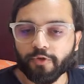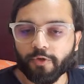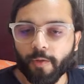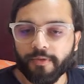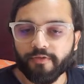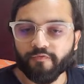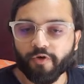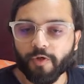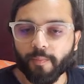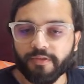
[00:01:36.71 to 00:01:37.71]
So
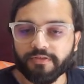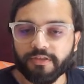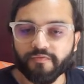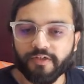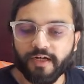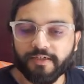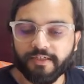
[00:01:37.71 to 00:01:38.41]
for domestic we are